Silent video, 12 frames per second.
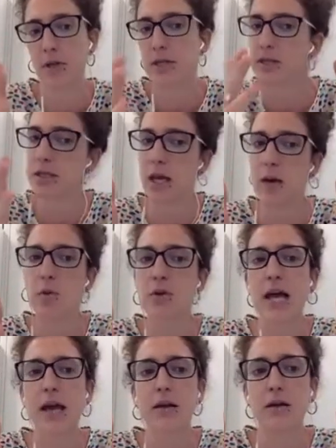
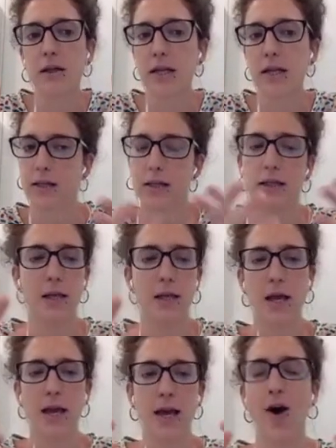thermocycle, that is
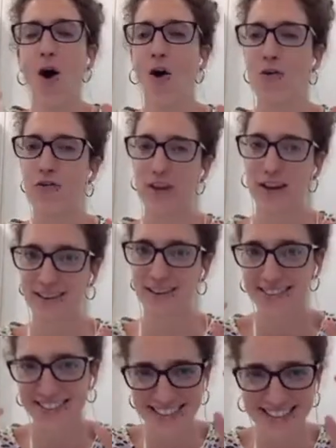the oven
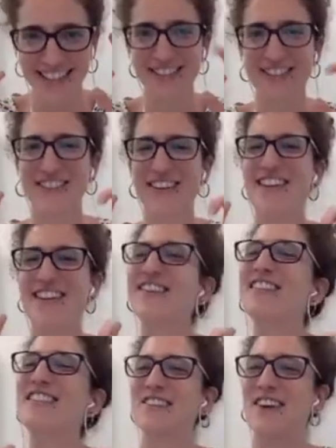that we
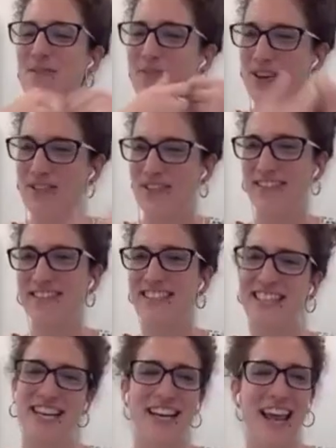use to amplify
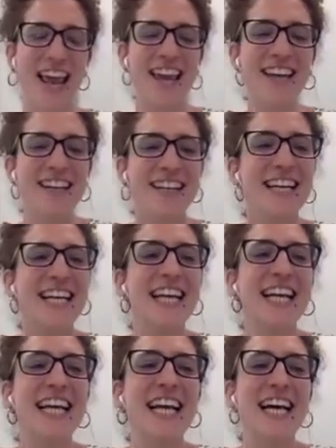DNA
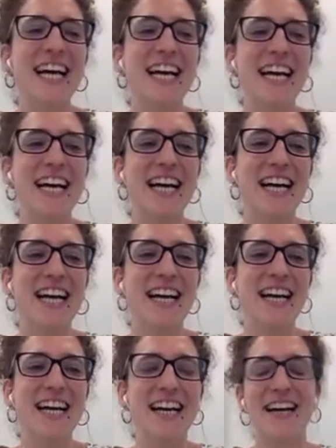
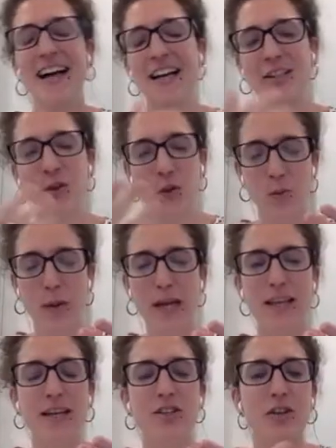and to
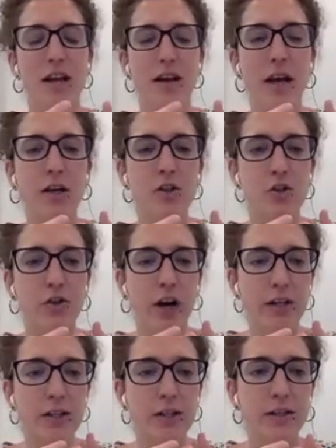make the DNA
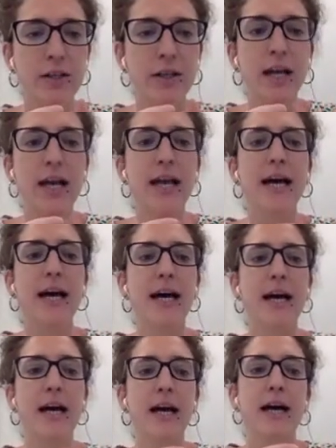extraction.
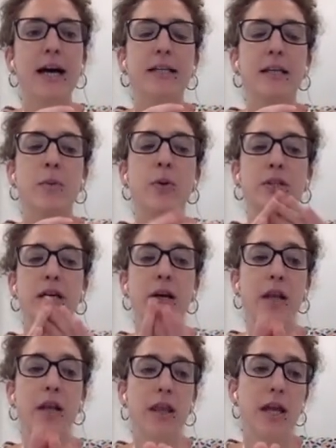The important
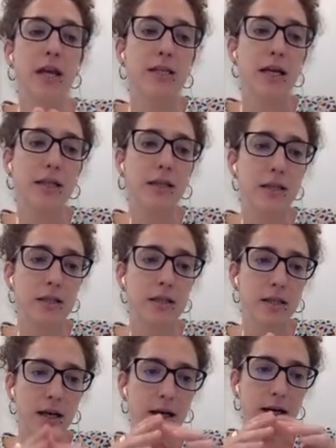thing is that this
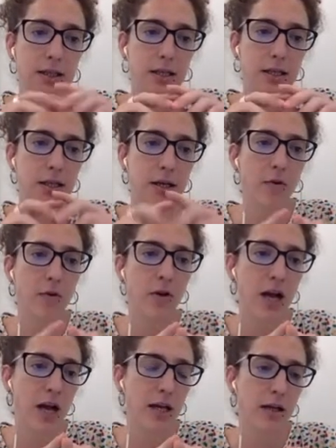
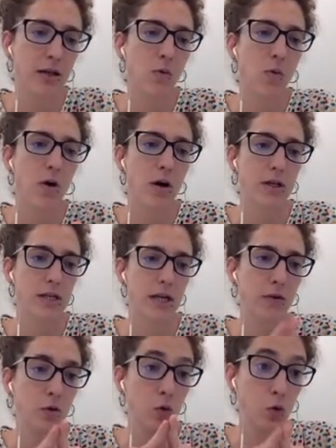thermocycle works
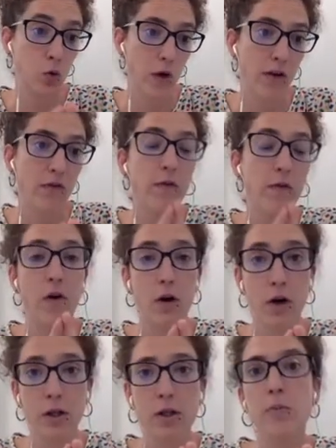at 12
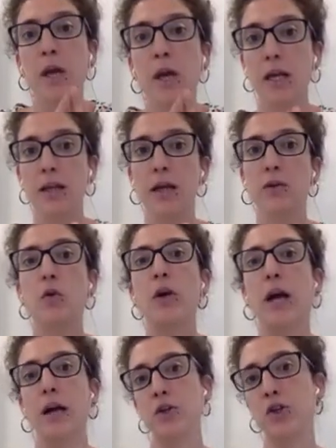volt, meaning that you
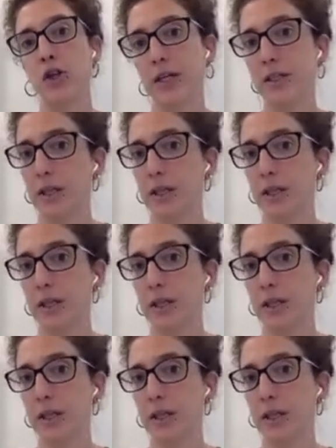can charge it